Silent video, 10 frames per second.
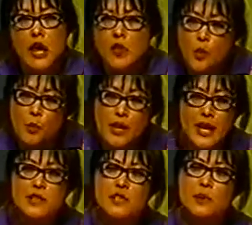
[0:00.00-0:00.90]
And the woman
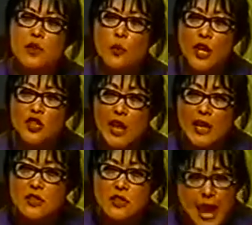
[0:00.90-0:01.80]
answers me the way
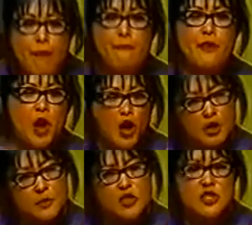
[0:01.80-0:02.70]
she answers every
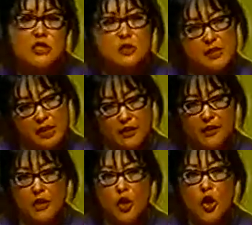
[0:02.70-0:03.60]
argument she's losing.
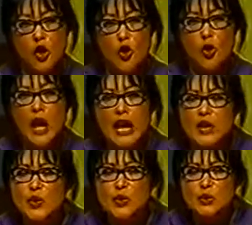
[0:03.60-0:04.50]
Why
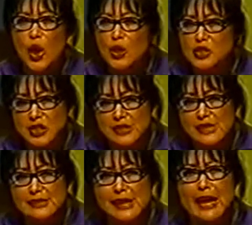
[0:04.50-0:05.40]
you don't
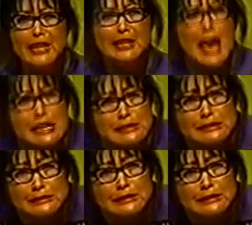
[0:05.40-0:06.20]
just say yes?